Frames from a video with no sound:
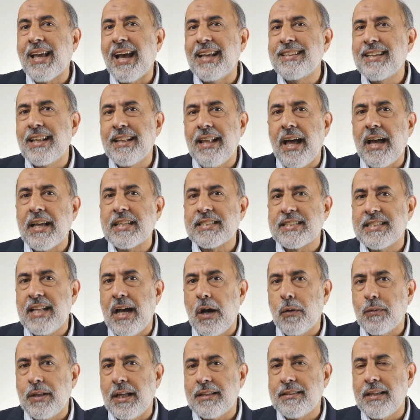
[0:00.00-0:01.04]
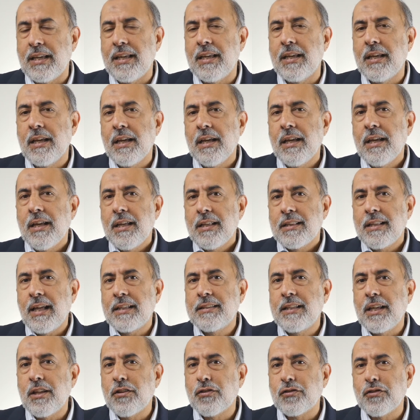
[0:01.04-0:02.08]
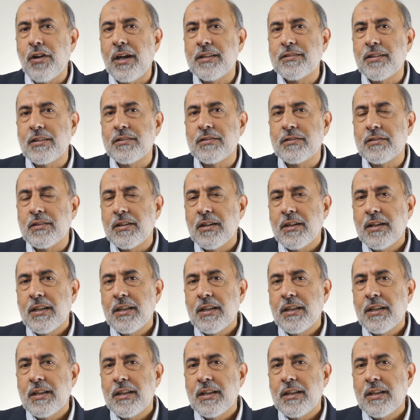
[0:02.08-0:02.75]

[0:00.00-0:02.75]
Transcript: any lies now that he threatened